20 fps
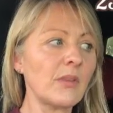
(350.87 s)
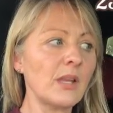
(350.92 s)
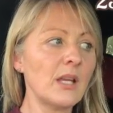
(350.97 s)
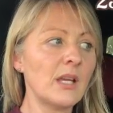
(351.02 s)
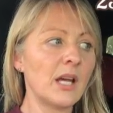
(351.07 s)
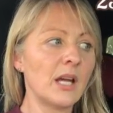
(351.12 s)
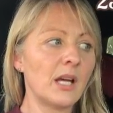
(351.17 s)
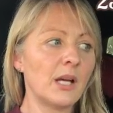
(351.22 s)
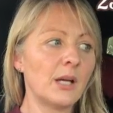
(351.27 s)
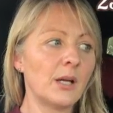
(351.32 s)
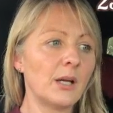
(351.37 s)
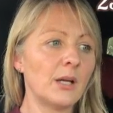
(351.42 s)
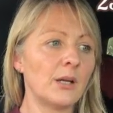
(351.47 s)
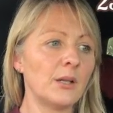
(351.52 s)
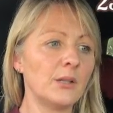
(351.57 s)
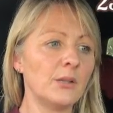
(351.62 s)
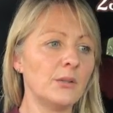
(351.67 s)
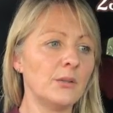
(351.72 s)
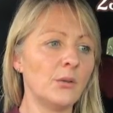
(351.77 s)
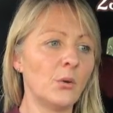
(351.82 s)

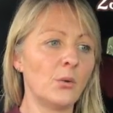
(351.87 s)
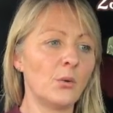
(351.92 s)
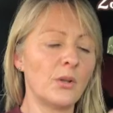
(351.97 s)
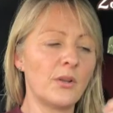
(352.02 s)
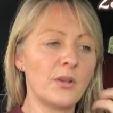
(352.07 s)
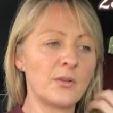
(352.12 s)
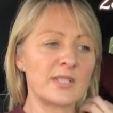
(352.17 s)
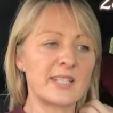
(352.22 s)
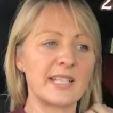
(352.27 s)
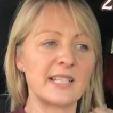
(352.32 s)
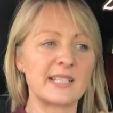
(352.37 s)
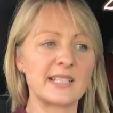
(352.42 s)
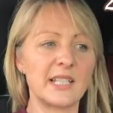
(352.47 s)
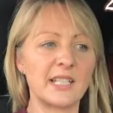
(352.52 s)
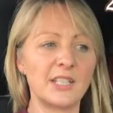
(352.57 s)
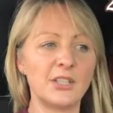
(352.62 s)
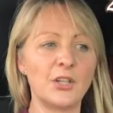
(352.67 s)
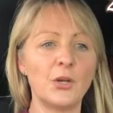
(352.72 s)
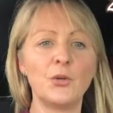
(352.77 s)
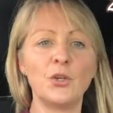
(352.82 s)
all of those things
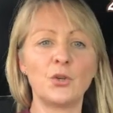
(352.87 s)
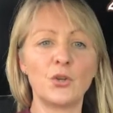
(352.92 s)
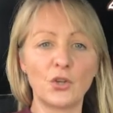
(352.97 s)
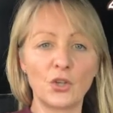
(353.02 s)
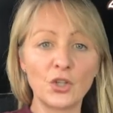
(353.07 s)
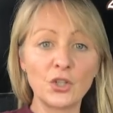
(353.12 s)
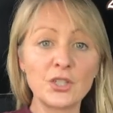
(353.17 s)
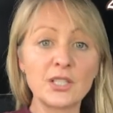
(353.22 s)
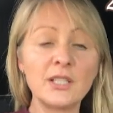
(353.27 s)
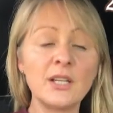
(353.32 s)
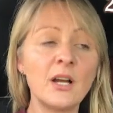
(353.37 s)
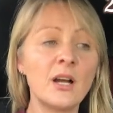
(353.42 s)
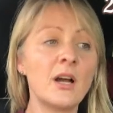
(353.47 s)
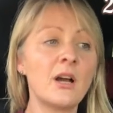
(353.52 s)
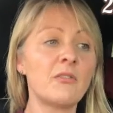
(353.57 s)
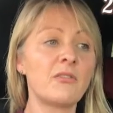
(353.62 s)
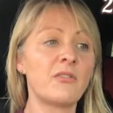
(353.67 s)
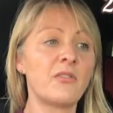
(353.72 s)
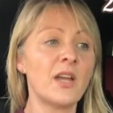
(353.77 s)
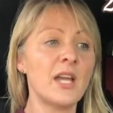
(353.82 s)
like, you know, you're not good
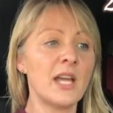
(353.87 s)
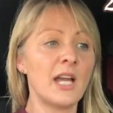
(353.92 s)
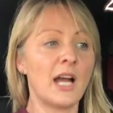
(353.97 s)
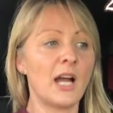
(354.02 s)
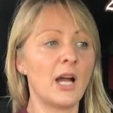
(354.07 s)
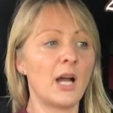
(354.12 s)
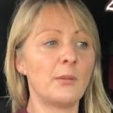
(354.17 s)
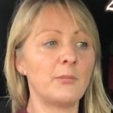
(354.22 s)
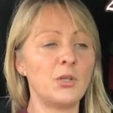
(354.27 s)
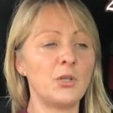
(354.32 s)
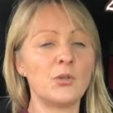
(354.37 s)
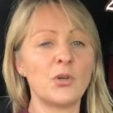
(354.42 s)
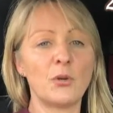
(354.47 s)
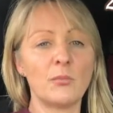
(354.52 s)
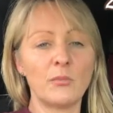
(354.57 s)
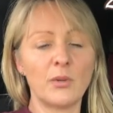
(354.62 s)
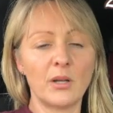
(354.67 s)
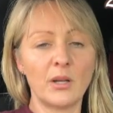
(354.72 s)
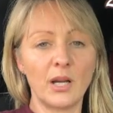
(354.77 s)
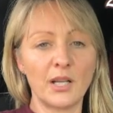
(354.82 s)
enough,
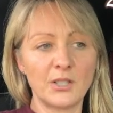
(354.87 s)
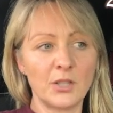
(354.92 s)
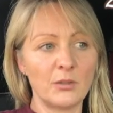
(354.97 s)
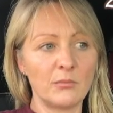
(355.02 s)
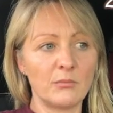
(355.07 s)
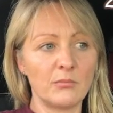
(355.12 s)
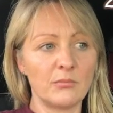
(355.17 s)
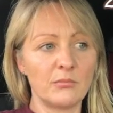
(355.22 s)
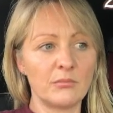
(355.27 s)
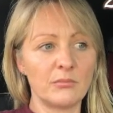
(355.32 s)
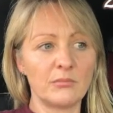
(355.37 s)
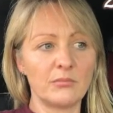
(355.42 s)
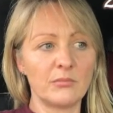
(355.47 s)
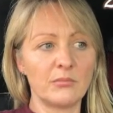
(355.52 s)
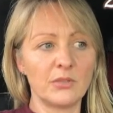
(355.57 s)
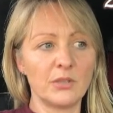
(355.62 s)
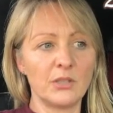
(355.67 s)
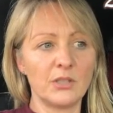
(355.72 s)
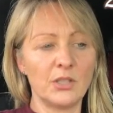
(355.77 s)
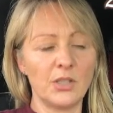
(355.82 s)

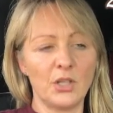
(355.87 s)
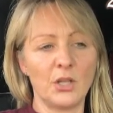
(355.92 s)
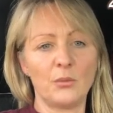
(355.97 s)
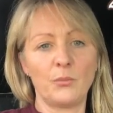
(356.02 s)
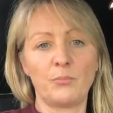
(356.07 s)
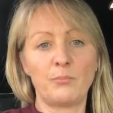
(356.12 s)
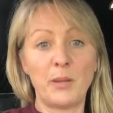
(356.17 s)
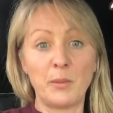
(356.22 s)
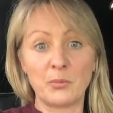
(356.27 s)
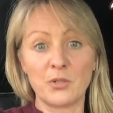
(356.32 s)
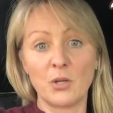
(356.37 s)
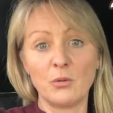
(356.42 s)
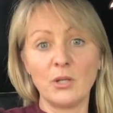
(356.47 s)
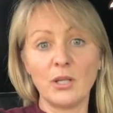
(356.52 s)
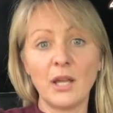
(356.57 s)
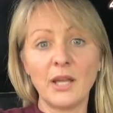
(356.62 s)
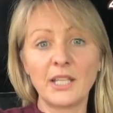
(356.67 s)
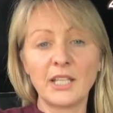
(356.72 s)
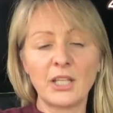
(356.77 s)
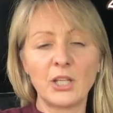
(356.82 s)
you know, people don't
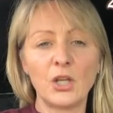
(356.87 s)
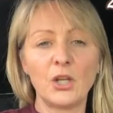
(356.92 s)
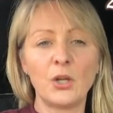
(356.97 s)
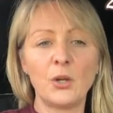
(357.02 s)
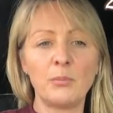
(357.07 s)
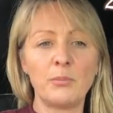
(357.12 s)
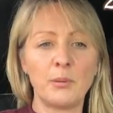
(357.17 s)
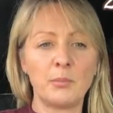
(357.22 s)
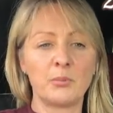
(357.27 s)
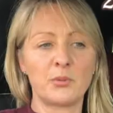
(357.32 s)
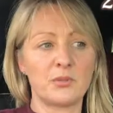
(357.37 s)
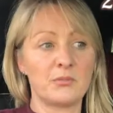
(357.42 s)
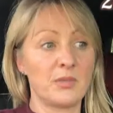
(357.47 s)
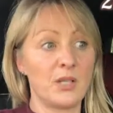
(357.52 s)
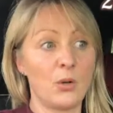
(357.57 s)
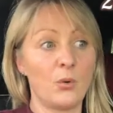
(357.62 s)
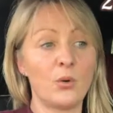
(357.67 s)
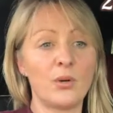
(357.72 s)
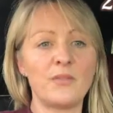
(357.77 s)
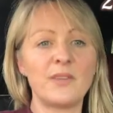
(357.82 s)
like you,
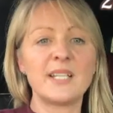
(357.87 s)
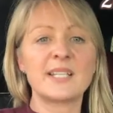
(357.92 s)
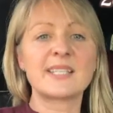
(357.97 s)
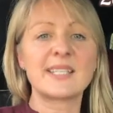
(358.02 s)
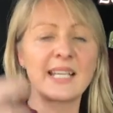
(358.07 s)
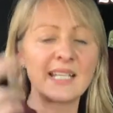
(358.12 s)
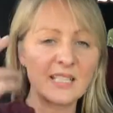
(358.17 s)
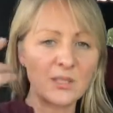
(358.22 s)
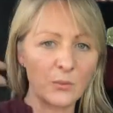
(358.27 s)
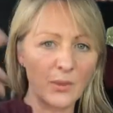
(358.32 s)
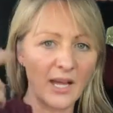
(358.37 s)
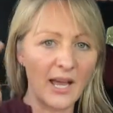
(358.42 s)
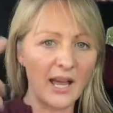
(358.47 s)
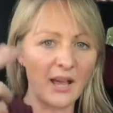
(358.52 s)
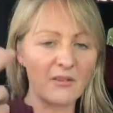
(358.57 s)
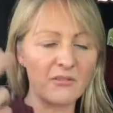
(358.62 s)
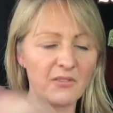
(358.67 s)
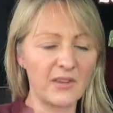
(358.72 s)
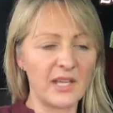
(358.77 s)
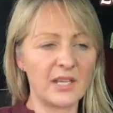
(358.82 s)
all of these things that we
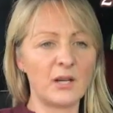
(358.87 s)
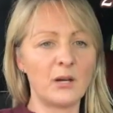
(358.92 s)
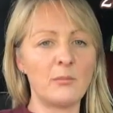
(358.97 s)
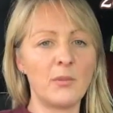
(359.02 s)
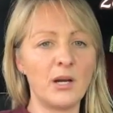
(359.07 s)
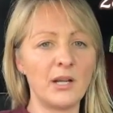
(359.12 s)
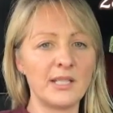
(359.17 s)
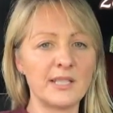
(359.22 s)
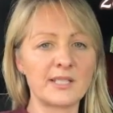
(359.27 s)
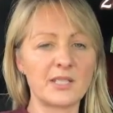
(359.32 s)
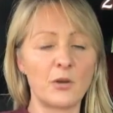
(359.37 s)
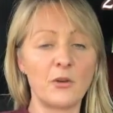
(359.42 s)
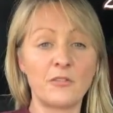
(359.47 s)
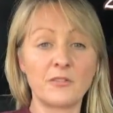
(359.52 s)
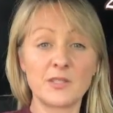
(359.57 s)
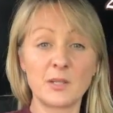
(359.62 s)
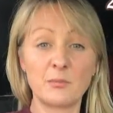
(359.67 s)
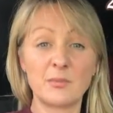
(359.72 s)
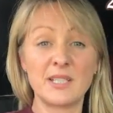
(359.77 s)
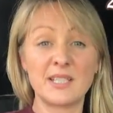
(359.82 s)
have in our minds. So if
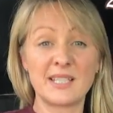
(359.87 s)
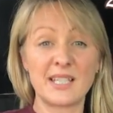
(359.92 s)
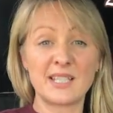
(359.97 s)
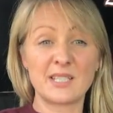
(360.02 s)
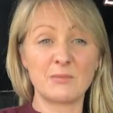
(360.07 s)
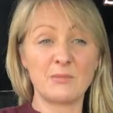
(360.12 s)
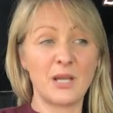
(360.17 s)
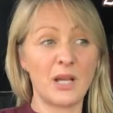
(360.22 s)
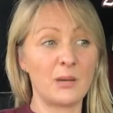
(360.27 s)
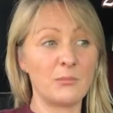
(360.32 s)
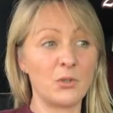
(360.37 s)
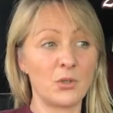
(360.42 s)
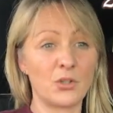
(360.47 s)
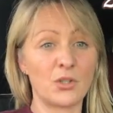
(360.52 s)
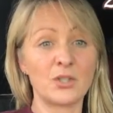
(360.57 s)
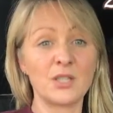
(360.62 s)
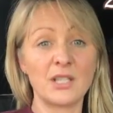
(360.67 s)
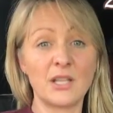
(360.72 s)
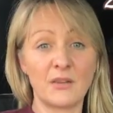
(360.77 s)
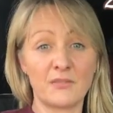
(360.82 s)
somebody says to me, I'm not
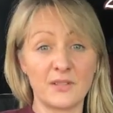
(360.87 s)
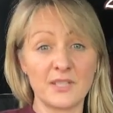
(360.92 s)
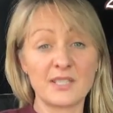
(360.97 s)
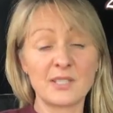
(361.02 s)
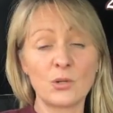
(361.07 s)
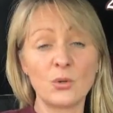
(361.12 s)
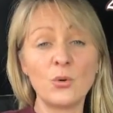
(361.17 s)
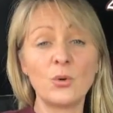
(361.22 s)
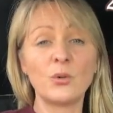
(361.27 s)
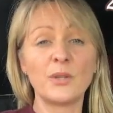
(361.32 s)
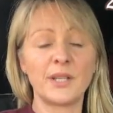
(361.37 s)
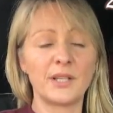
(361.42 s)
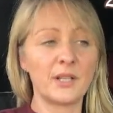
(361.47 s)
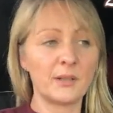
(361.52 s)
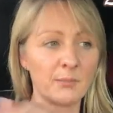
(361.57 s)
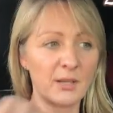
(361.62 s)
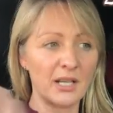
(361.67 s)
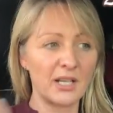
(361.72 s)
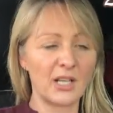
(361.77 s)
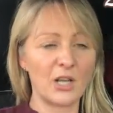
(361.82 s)
good enough at school, then
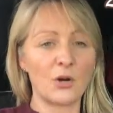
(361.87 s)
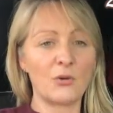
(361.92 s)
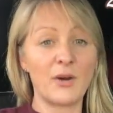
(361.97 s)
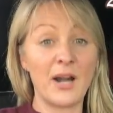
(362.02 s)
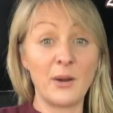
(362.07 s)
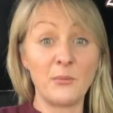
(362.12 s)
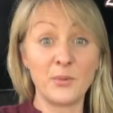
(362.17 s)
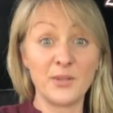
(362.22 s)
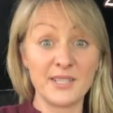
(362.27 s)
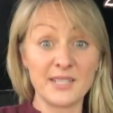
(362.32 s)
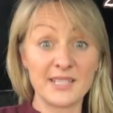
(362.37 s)
I'm going to go around with this